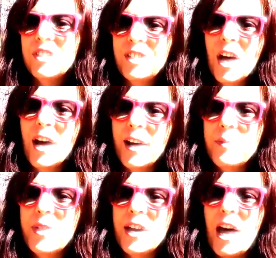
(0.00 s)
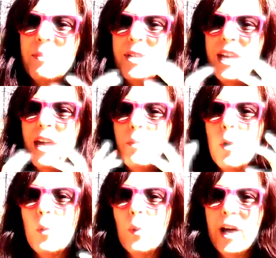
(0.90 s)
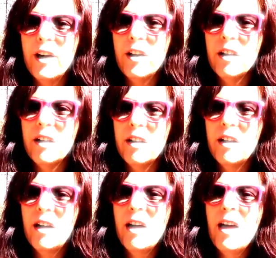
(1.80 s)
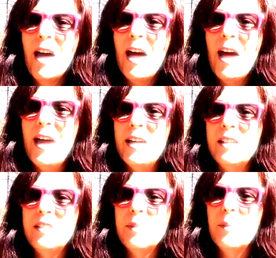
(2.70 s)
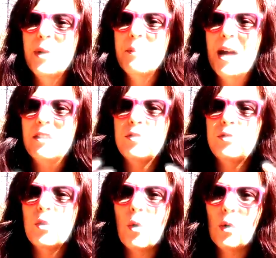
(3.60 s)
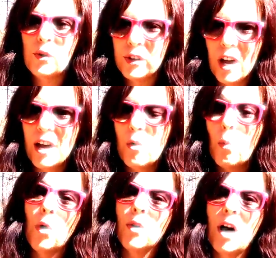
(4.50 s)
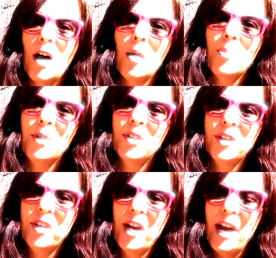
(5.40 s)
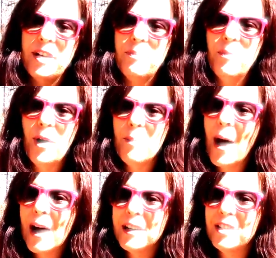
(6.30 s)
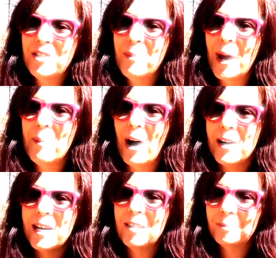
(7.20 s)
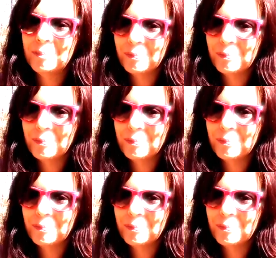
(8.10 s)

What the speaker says: time that I became aware, and when my soul kind of woke up and went back into my body.